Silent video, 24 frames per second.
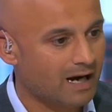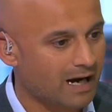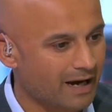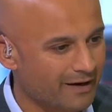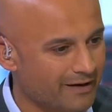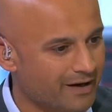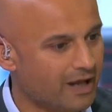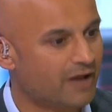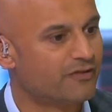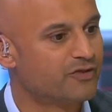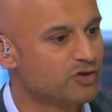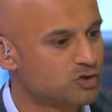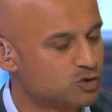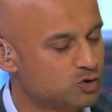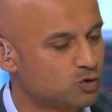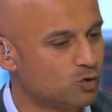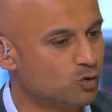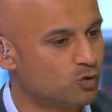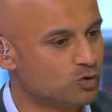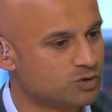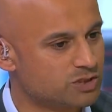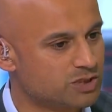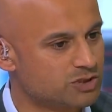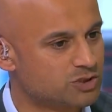Another
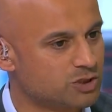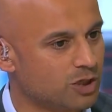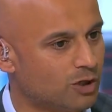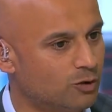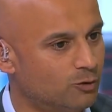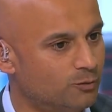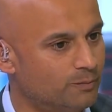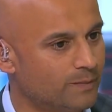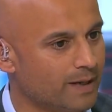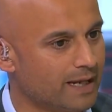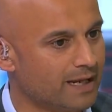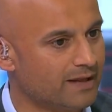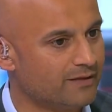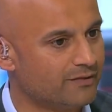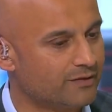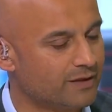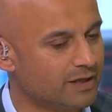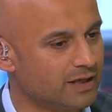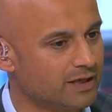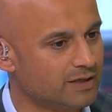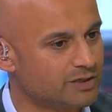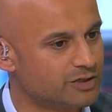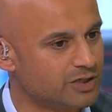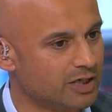source has told me
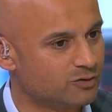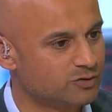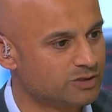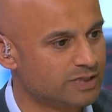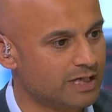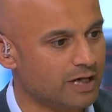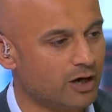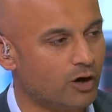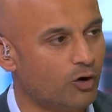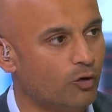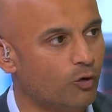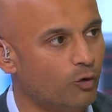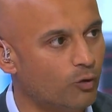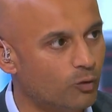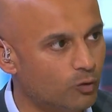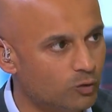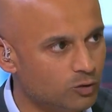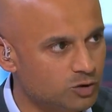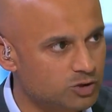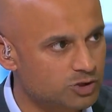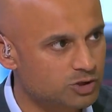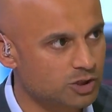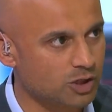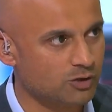that Chelsea are
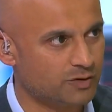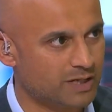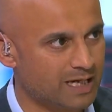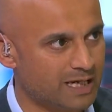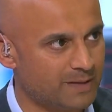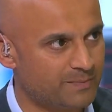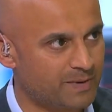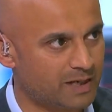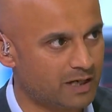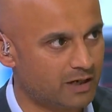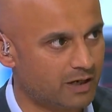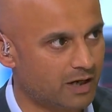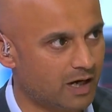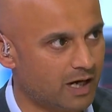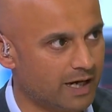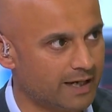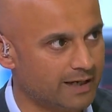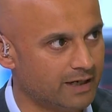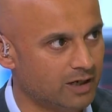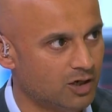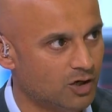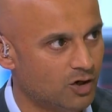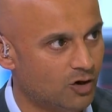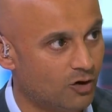also keeping an eye